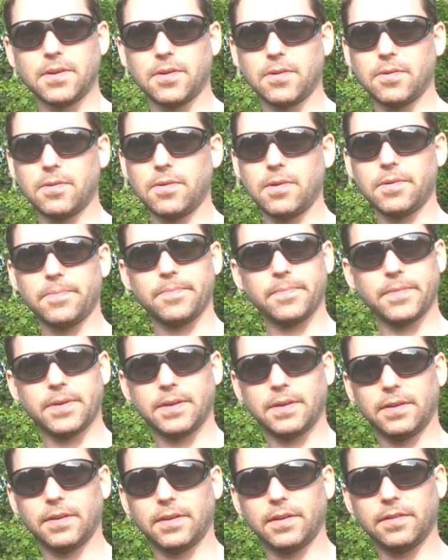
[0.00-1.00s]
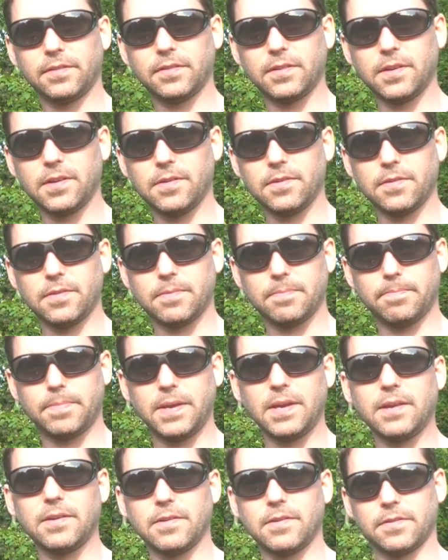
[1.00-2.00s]
or is it a
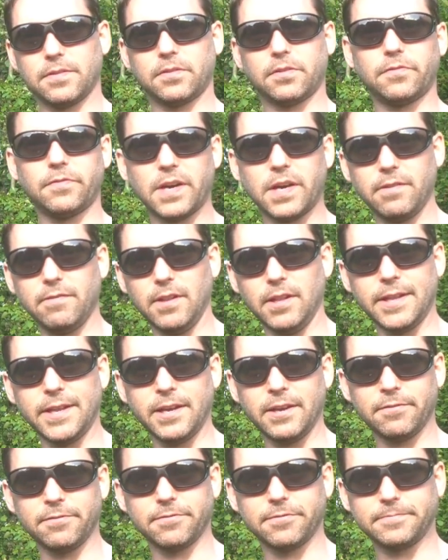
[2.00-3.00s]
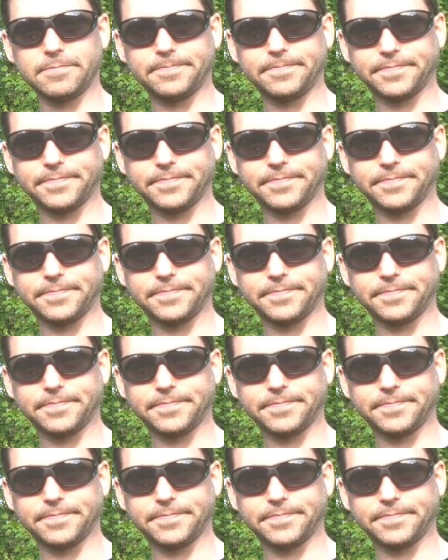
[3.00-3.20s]
big survival knife?